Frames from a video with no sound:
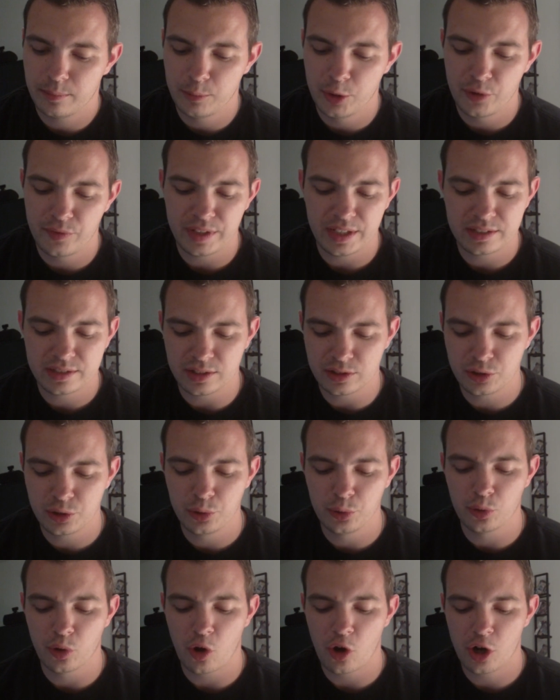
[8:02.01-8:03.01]
movie isn't
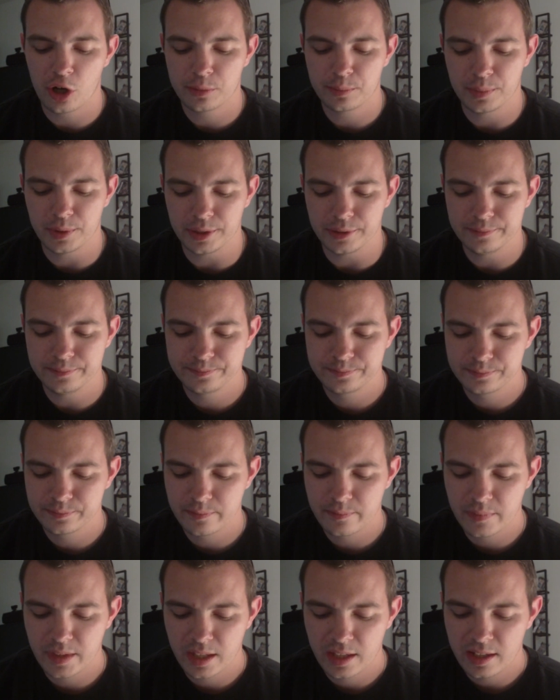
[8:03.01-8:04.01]
too long, but
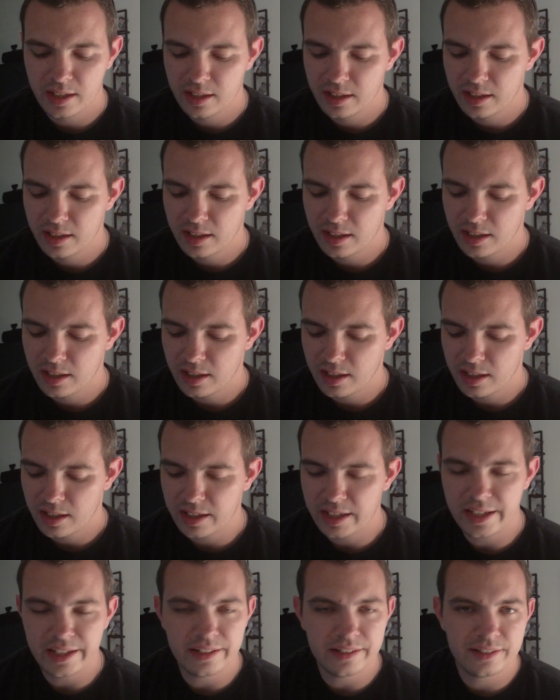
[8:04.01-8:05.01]

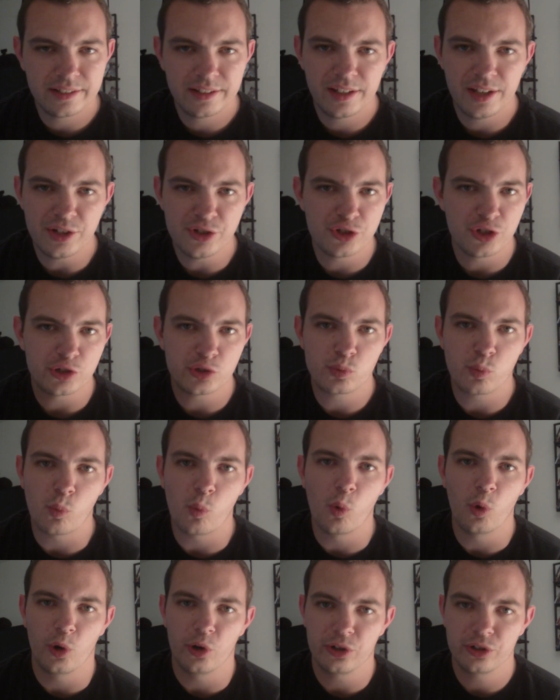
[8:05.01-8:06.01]
it just
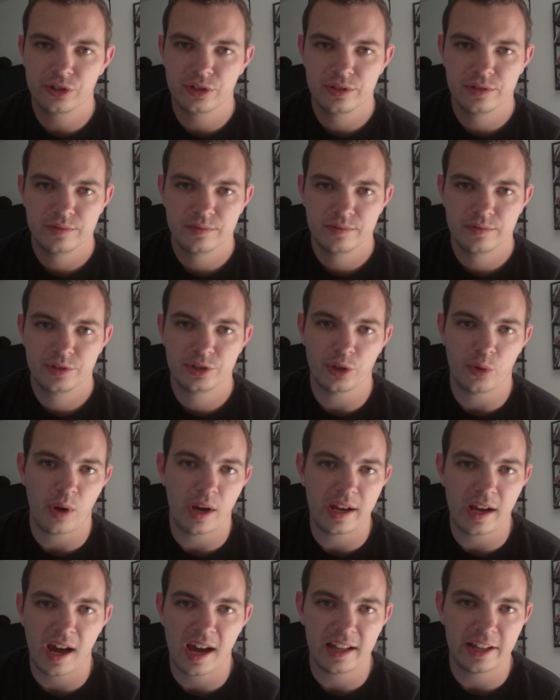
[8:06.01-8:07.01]
works. So
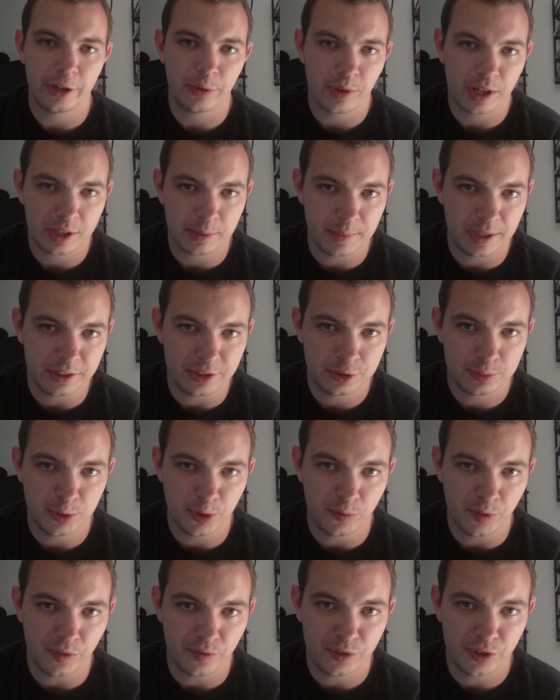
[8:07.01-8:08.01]
I highly recommend this
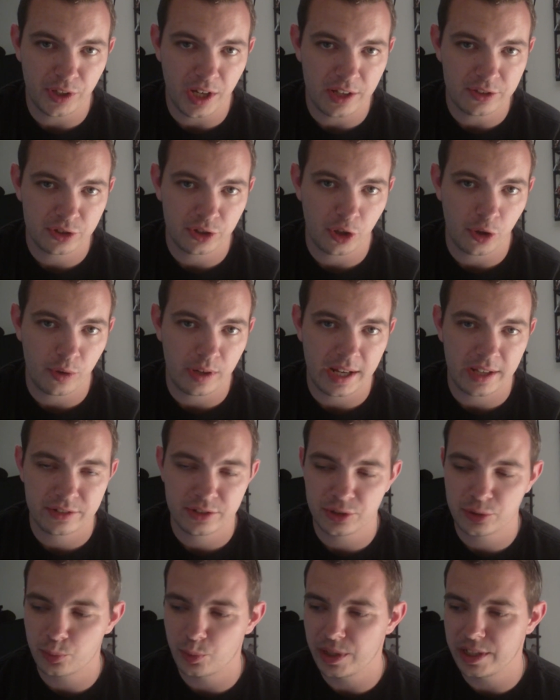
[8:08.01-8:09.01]
movie. If you guys are going
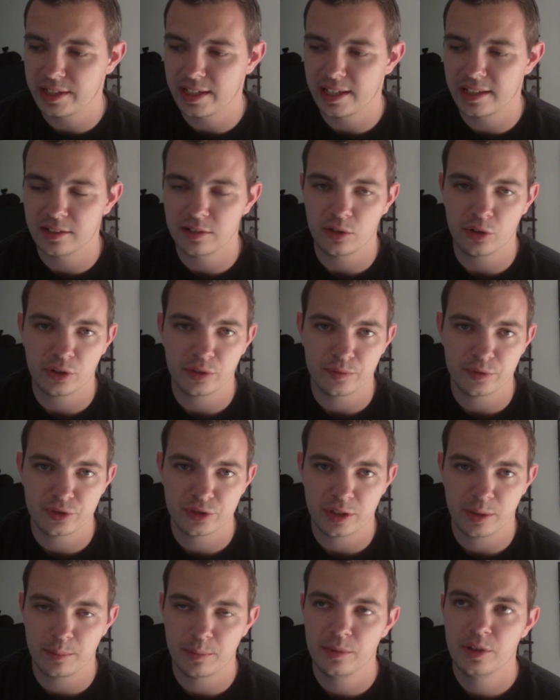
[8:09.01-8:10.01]
out this weekend looking for
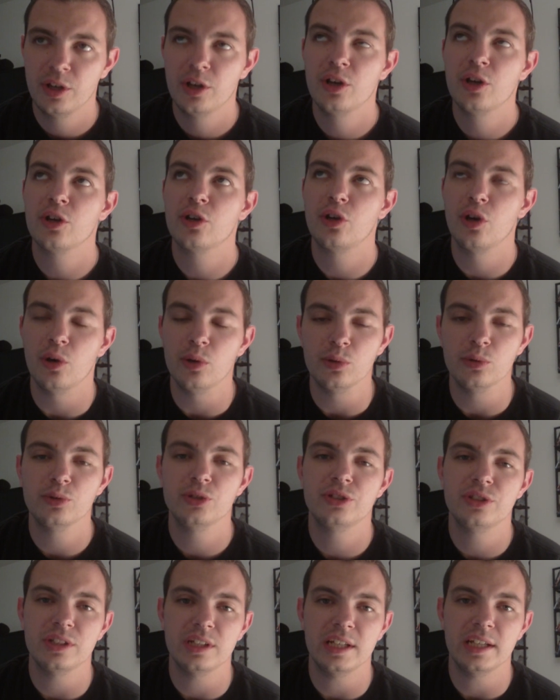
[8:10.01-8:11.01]
something, go
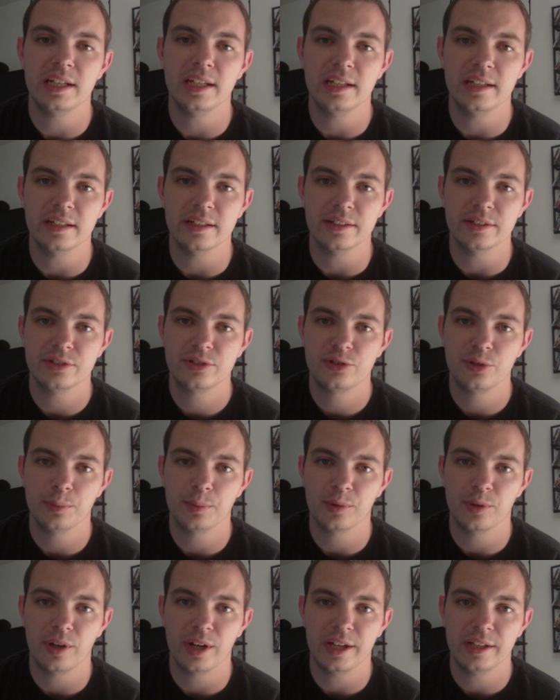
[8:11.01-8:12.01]
see
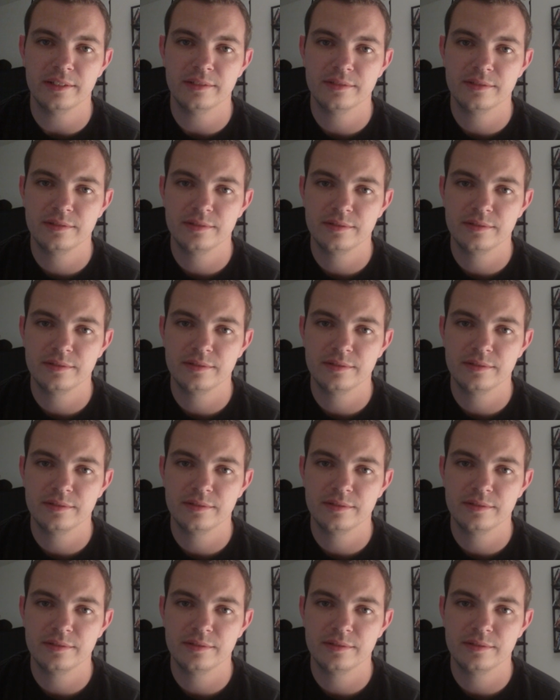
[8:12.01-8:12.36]
Super 8.